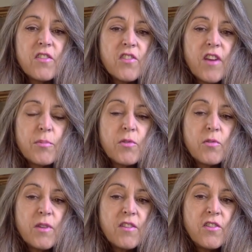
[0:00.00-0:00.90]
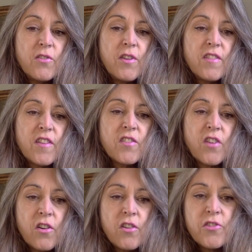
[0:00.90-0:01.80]
in chapter 22 he says
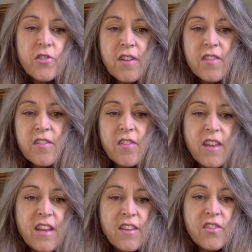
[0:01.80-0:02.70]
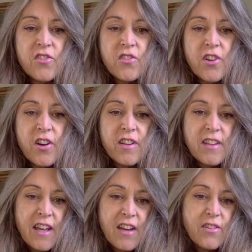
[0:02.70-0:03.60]
all traces of the east are gone now